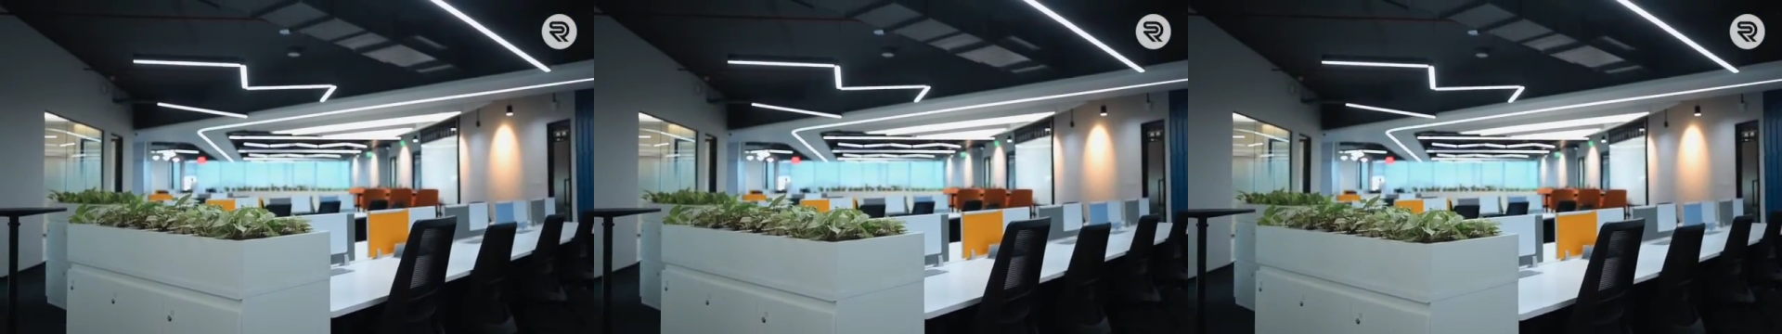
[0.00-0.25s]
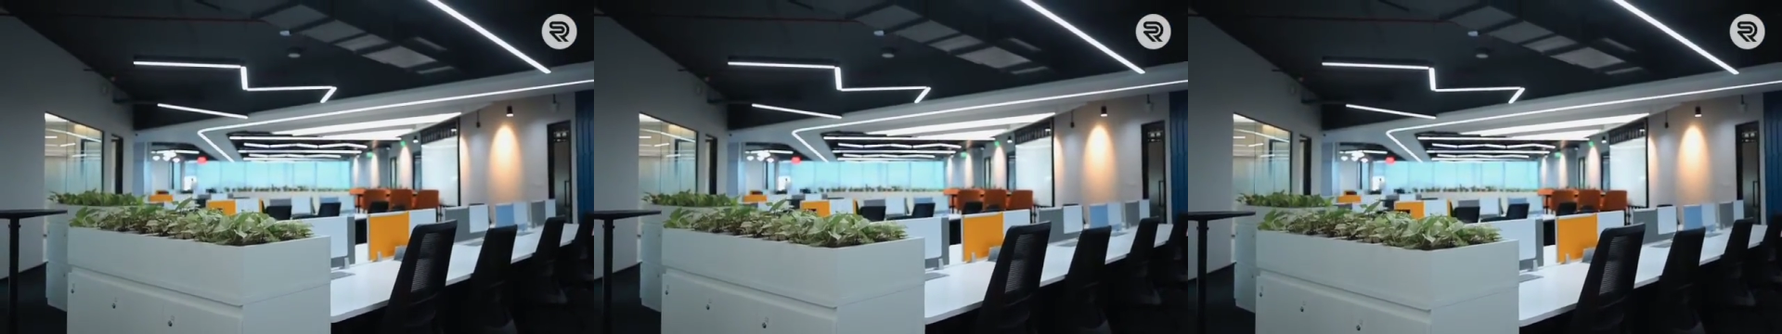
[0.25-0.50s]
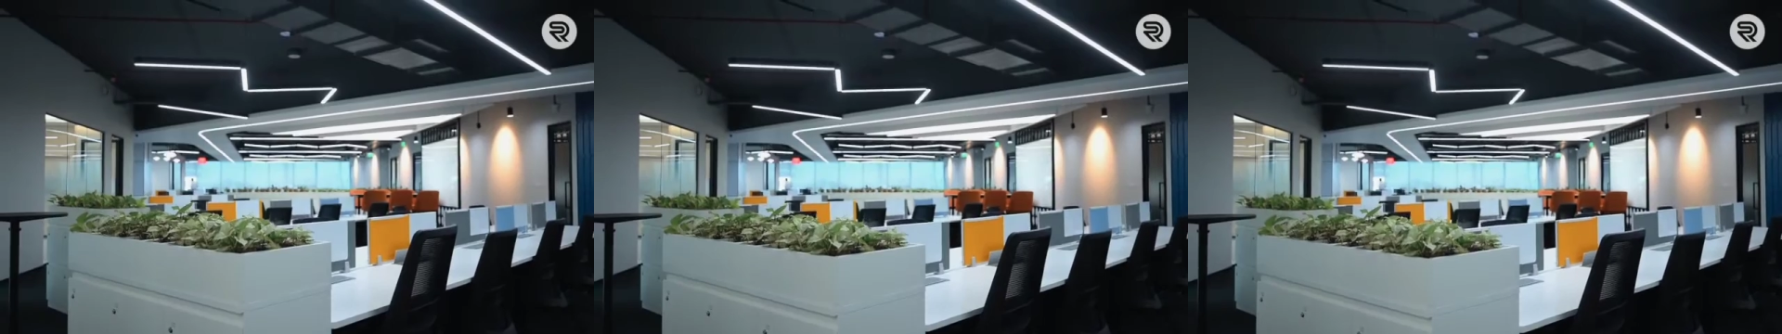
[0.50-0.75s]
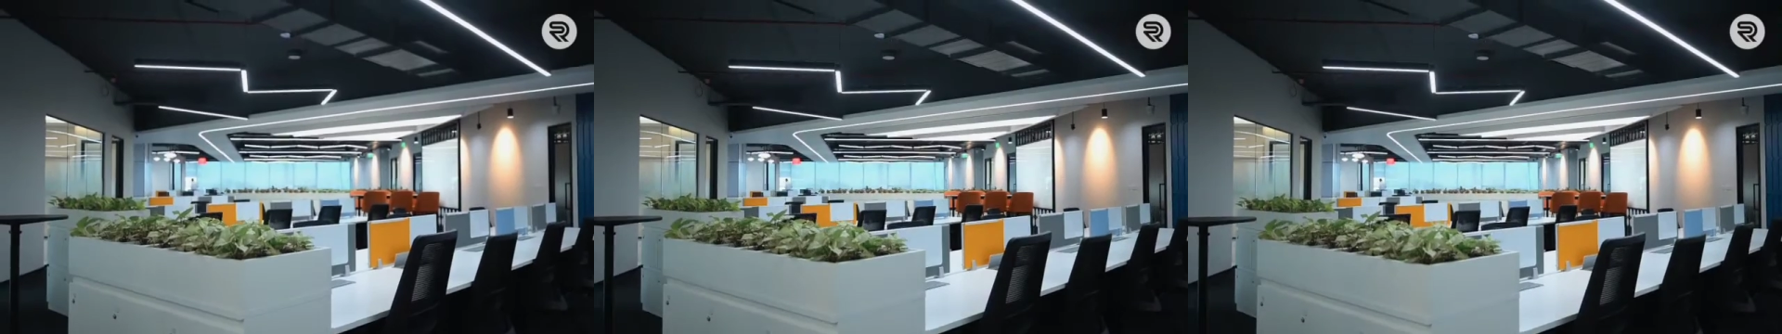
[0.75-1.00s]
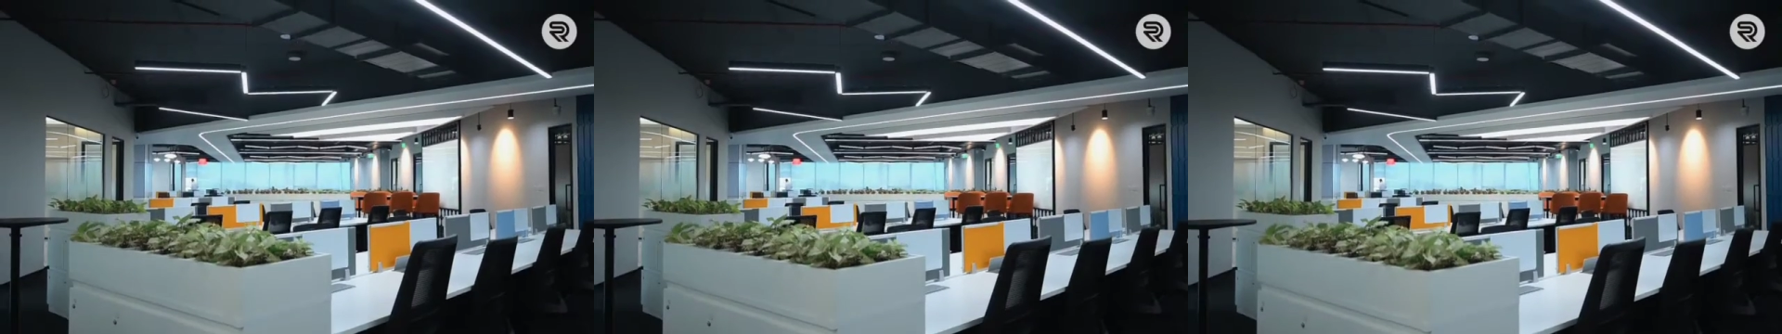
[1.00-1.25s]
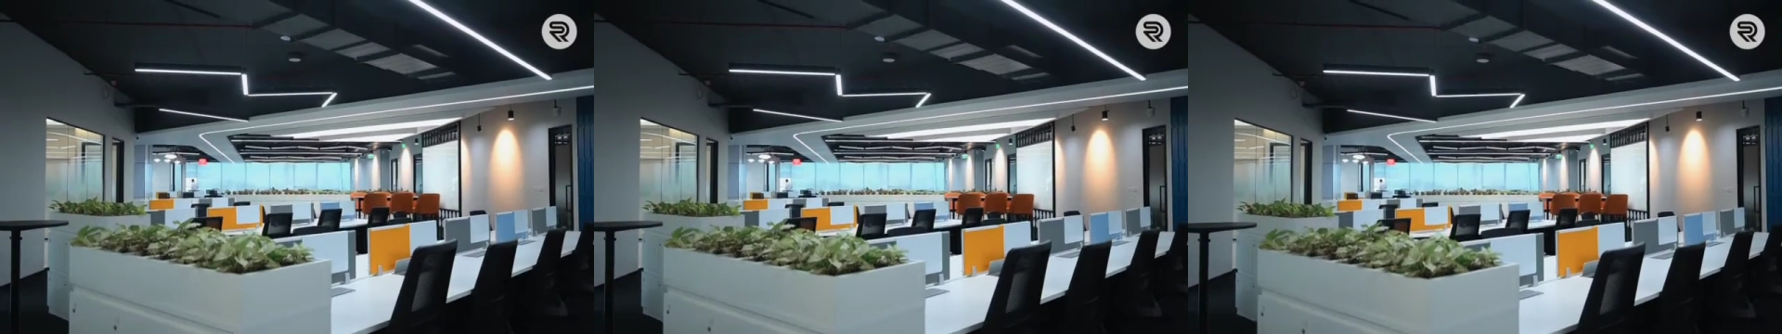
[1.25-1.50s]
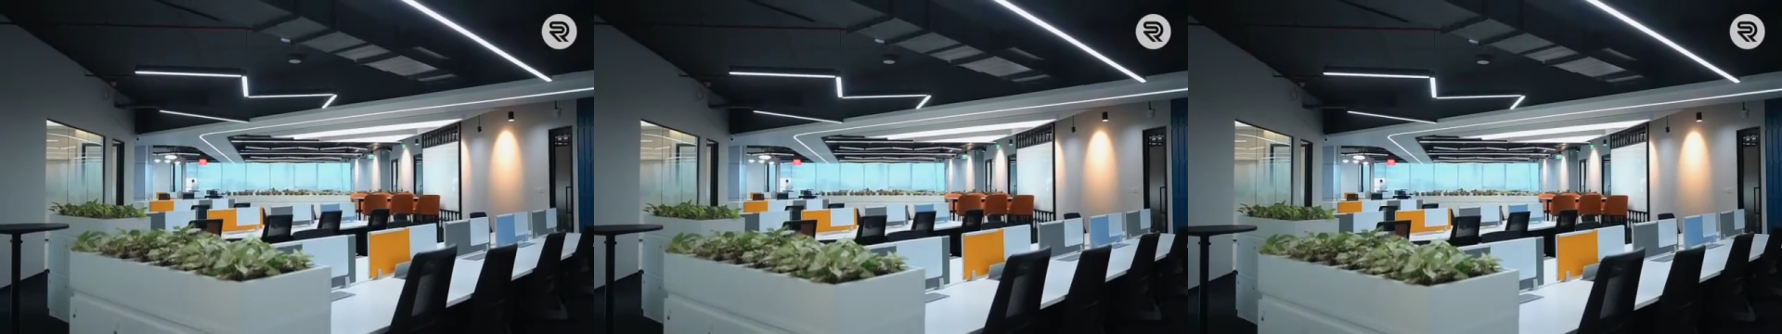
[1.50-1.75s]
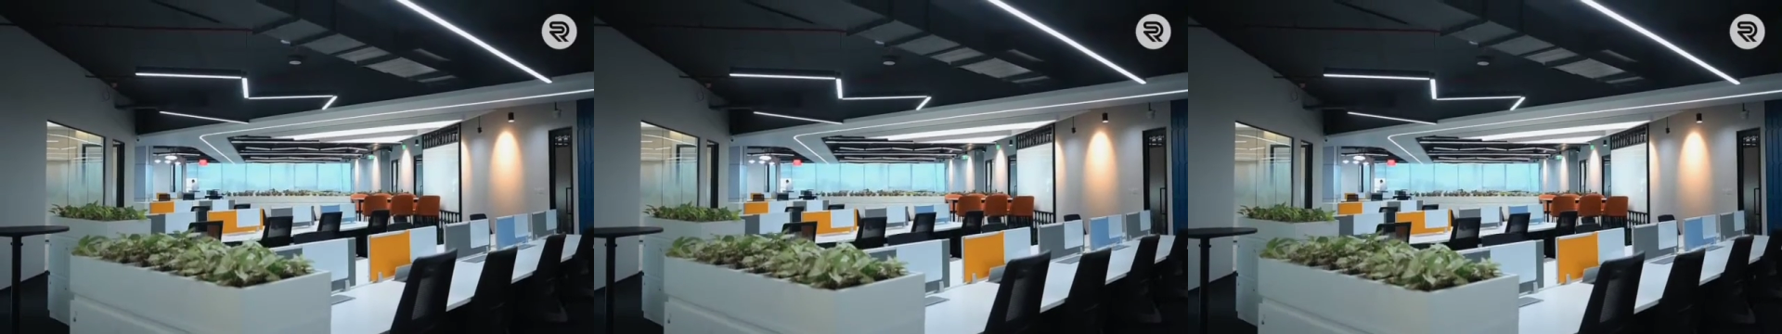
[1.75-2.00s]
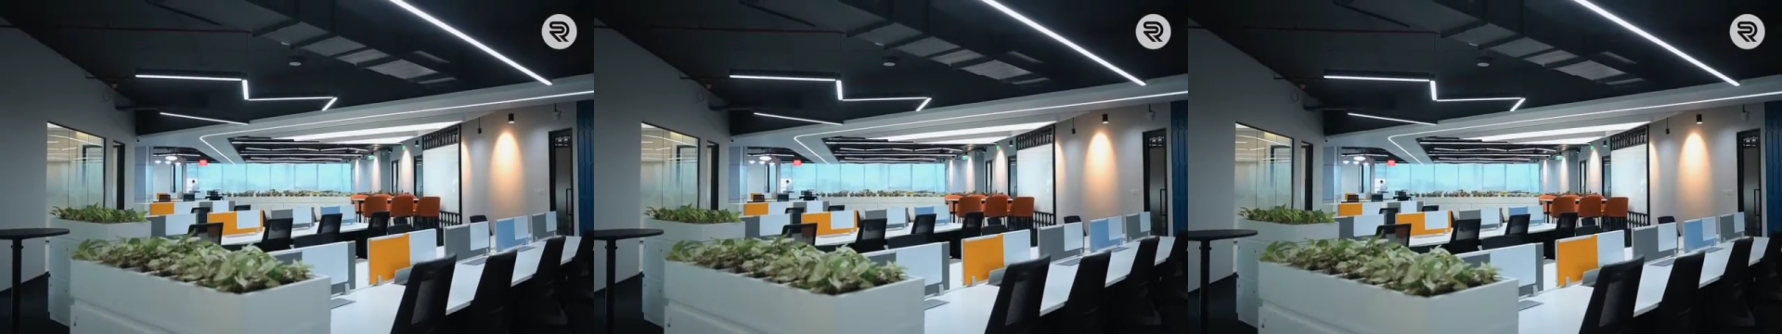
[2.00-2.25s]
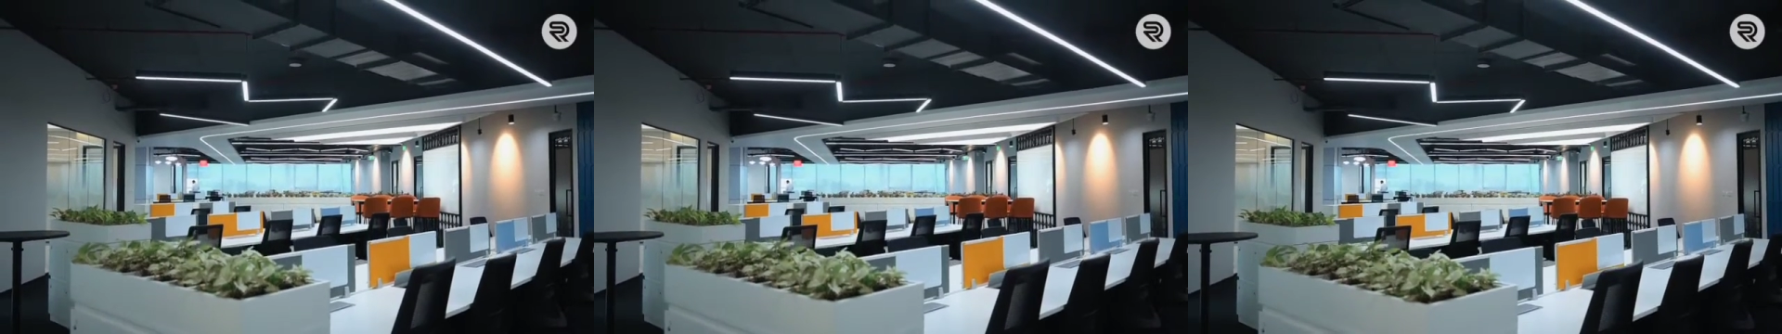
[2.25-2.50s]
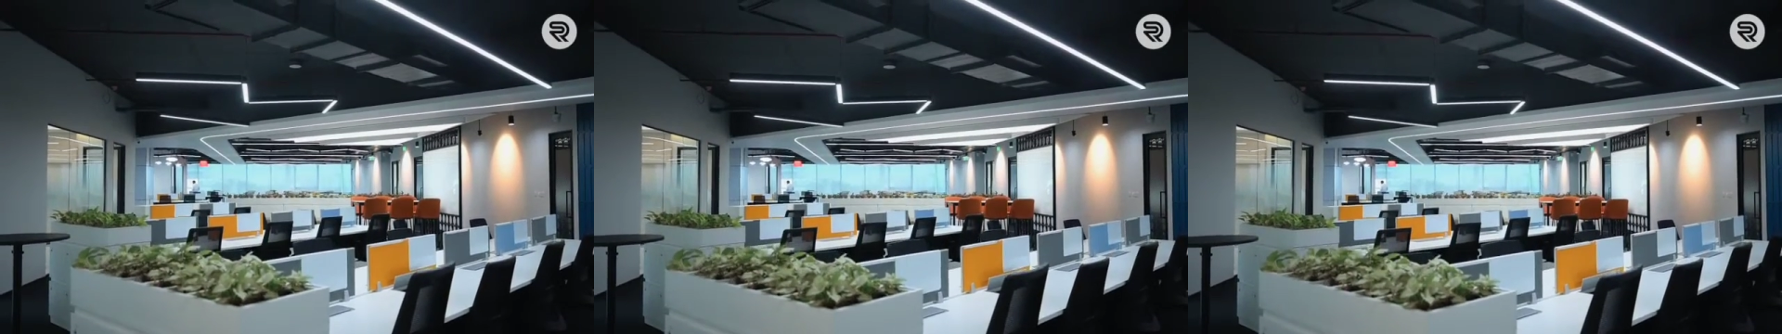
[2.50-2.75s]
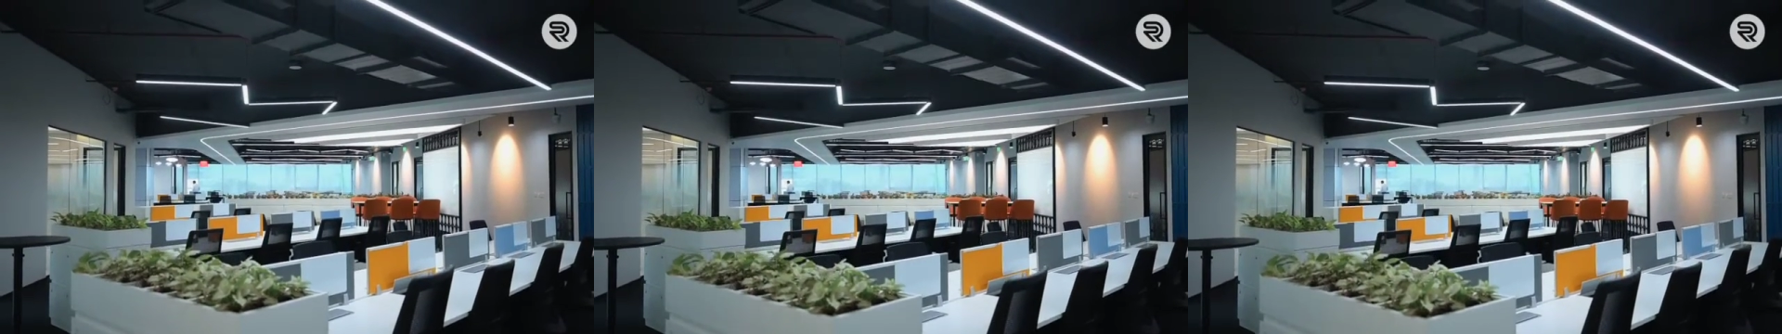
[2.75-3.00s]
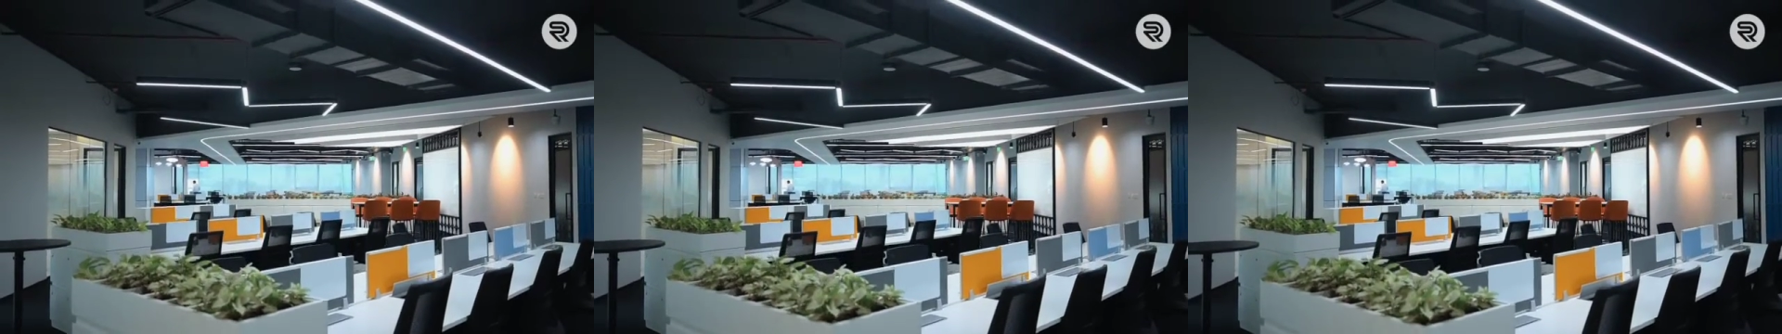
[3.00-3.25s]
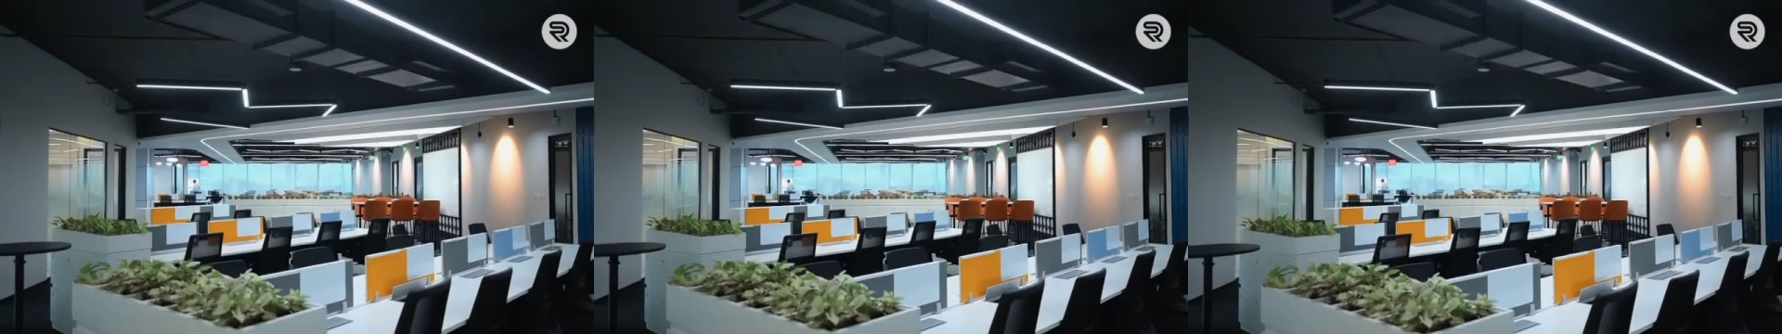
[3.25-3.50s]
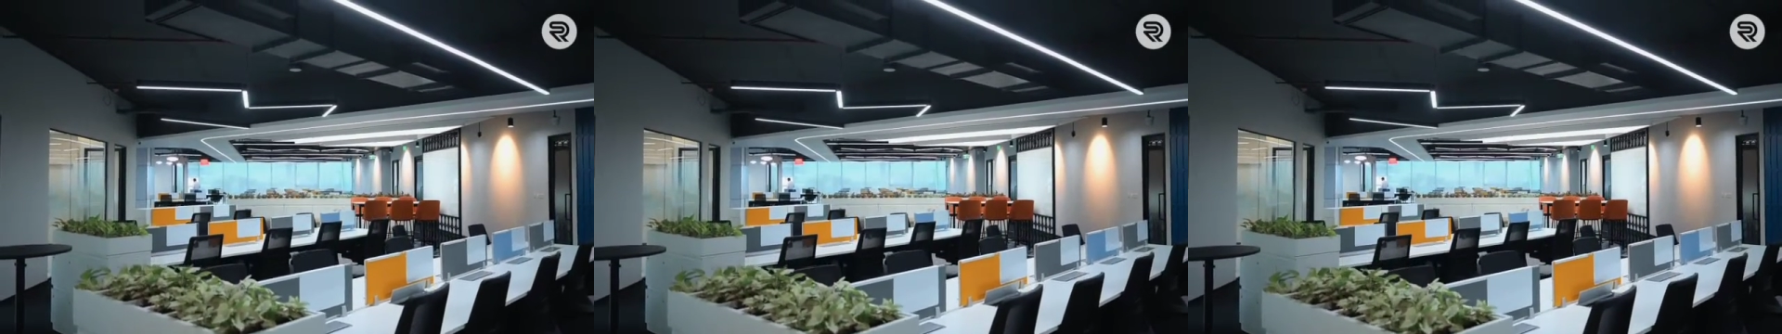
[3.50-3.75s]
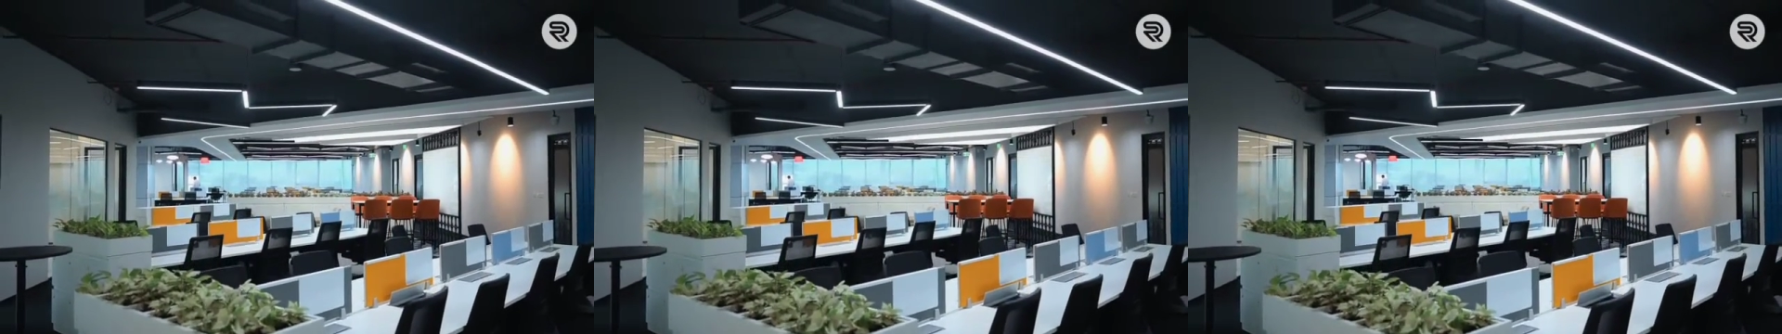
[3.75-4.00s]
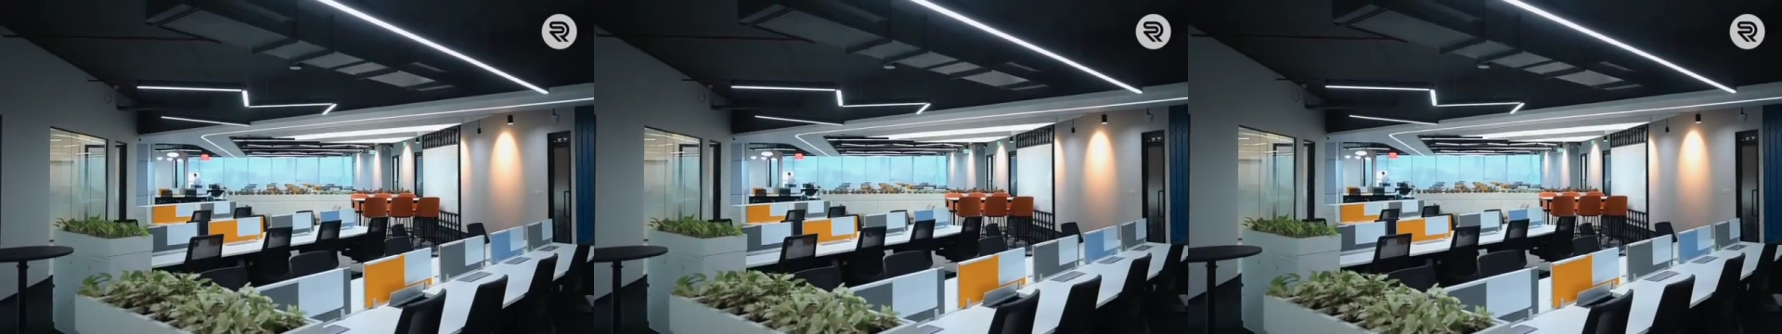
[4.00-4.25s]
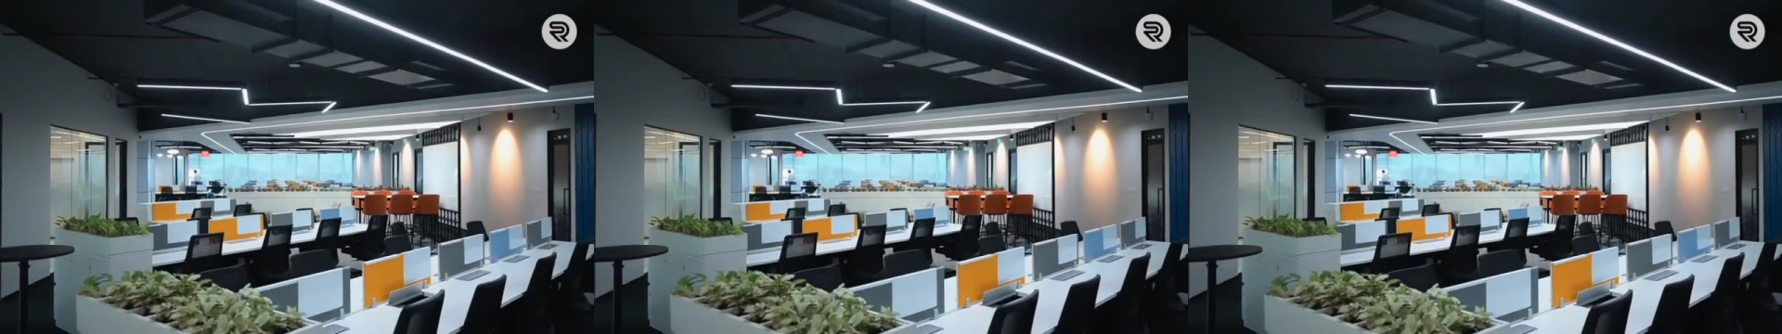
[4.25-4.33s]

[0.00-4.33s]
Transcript: No face is visible, so there are no lips to read.